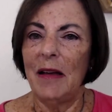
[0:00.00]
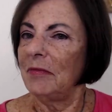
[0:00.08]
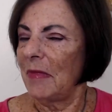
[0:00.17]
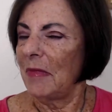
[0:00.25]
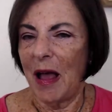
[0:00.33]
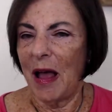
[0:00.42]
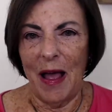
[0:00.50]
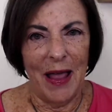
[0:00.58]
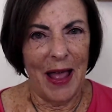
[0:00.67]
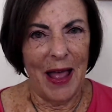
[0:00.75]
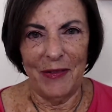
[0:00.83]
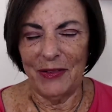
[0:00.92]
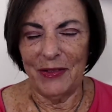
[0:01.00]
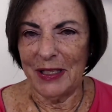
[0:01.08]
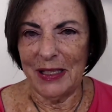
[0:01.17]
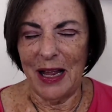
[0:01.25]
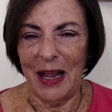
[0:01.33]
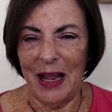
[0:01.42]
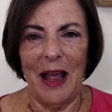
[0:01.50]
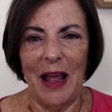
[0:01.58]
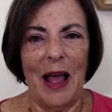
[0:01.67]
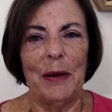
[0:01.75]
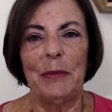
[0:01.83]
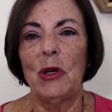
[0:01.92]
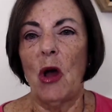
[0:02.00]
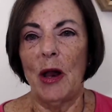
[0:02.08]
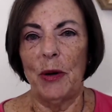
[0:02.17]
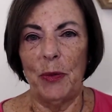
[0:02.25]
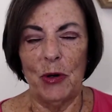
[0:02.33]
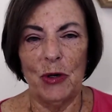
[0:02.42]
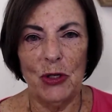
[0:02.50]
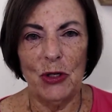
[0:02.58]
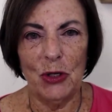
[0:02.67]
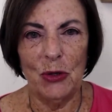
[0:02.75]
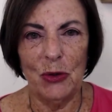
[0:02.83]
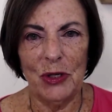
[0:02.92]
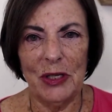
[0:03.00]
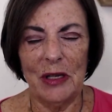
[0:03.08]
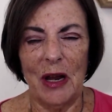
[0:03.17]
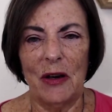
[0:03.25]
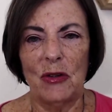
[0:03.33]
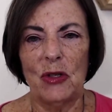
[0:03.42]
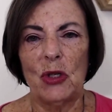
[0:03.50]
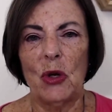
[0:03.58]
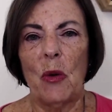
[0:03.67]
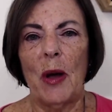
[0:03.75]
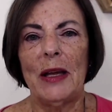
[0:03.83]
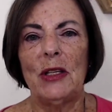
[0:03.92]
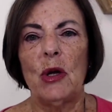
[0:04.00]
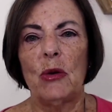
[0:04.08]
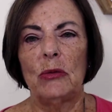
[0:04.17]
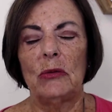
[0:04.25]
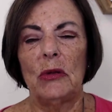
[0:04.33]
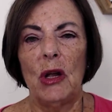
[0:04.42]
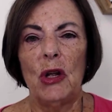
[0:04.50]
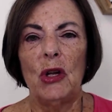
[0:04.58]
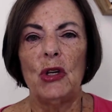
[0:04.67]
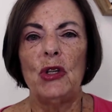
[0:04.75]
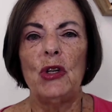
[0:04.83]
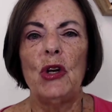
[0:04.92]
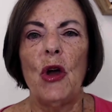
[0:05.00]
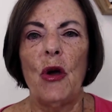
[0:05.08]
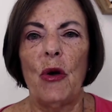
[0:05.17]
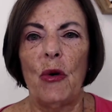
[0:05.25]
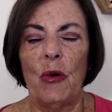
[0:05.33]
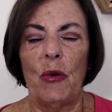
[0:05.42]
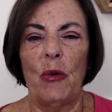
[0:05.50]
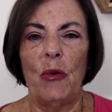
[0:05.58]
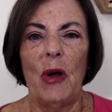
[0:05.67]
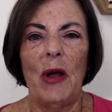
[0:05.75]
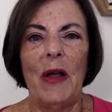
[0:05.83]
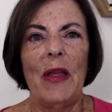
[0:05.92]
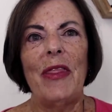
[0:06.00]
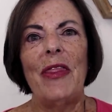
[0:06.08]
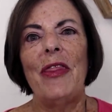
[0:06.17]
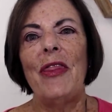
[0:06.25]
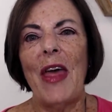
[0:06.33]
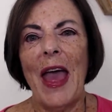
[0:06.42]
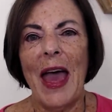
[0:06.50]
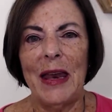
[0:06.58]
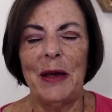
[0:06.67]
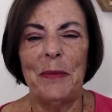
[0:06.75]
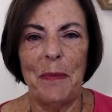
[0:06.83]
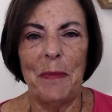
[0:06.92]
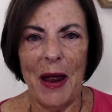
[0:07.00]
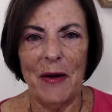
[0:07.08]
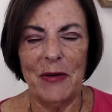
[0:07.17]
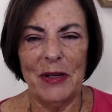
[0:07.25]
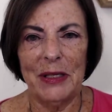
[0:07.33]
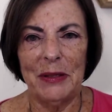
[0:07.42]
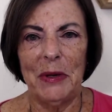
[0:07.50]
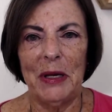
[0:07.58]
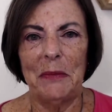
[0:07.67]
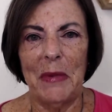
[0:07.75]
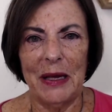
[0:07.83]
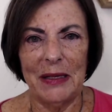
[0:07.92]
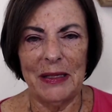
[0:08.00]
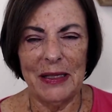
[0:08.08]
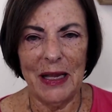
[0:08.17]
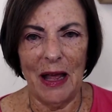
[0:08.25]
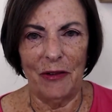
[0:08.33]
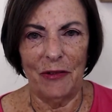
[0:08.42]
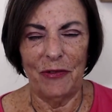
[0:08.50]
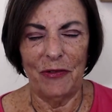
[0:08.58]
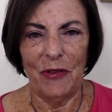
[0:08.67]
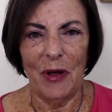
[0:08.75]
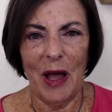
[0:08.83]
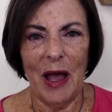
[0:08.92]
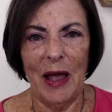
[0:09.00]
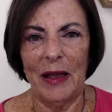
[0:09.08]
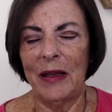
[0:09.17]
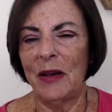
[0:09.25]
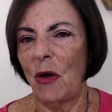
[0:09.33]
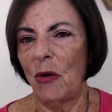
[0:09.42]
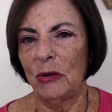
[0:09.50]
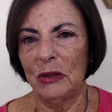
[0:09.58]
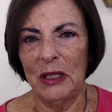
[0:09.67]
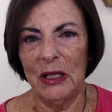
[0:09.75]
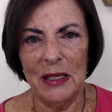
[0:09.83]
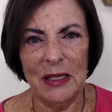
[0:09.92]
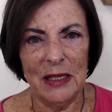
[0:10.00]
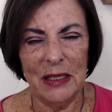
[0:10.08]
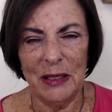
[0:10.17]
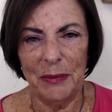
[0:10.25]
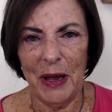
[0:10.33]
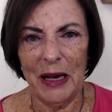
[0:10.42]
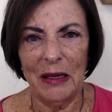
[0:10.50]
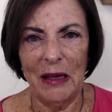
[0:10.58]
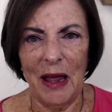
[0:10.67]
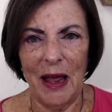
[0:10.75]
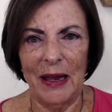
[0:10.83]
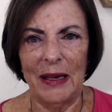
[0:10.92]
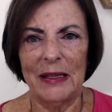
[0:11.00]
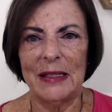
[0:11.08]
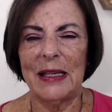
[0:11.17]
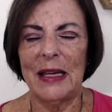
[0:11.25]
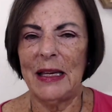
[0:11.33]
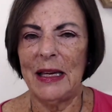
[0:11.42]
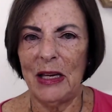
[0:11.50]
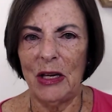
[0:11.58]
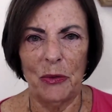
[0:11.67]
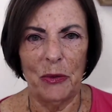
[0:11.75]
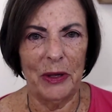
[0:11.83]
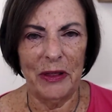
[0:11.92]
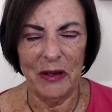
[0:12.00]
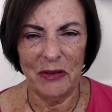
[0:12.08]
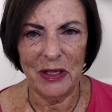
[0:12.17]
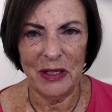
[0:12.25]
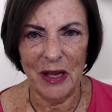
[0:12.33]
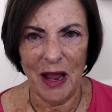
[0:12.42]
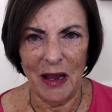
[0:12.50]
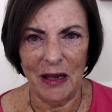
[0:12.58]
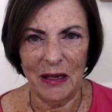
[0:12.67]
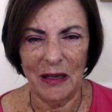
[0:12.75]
I have to say, I'm not a person who stutters, so I don't know that embarrassment myself. I can only listen to my clients and hear what they're saying.